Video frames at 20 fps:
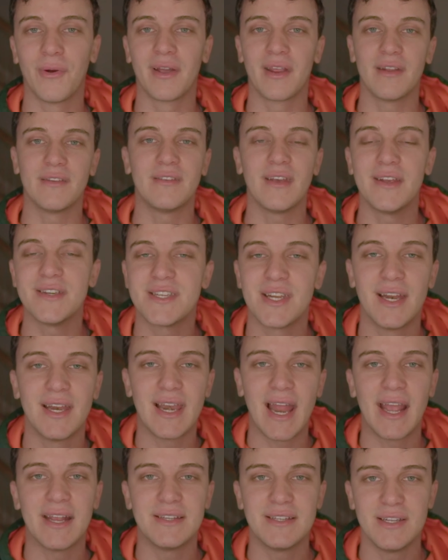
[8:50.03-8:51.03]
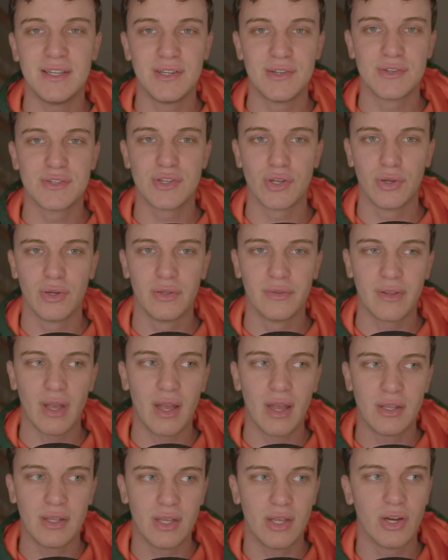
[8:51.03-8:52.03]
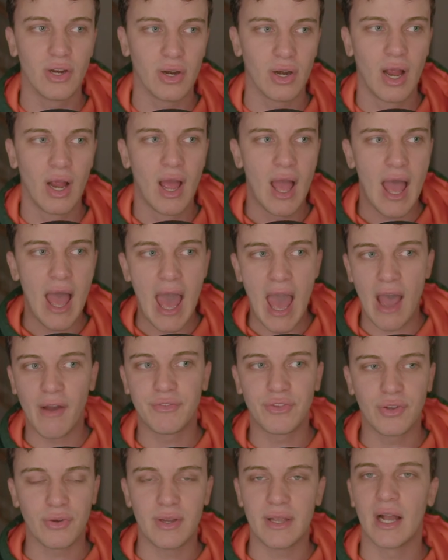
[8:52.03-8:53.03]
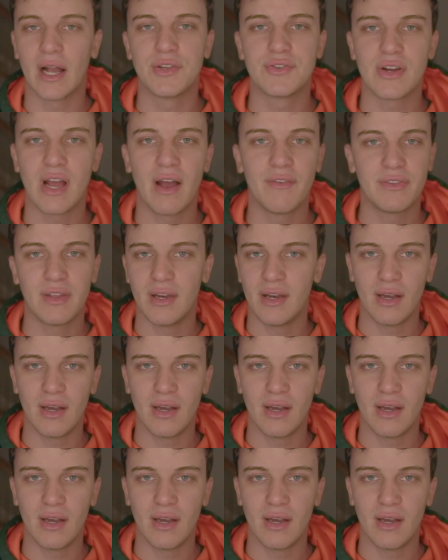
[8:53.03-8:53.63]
organization at 19 years old, a year after he got drafted.